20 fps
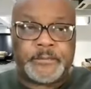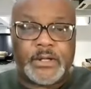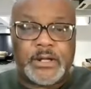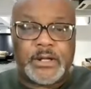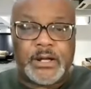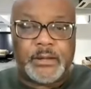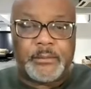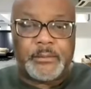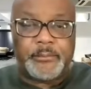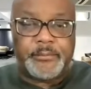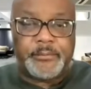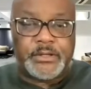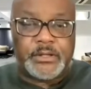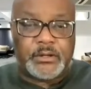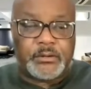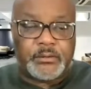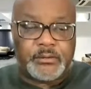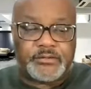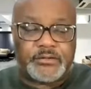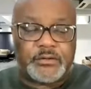Um, you
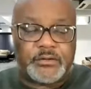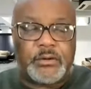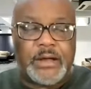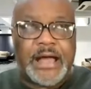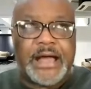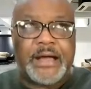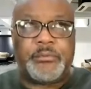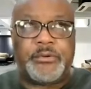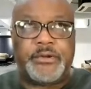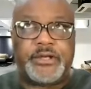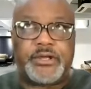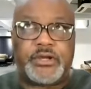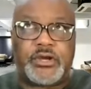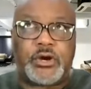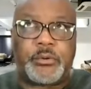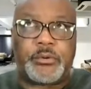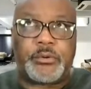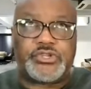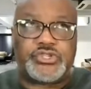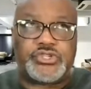know, so I would
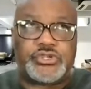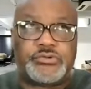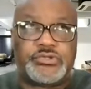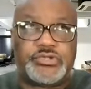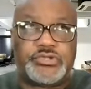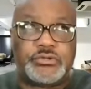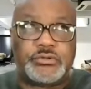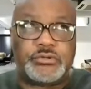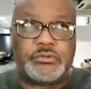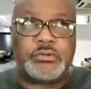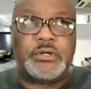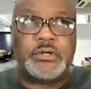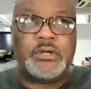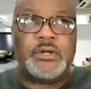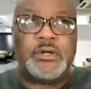encourage you to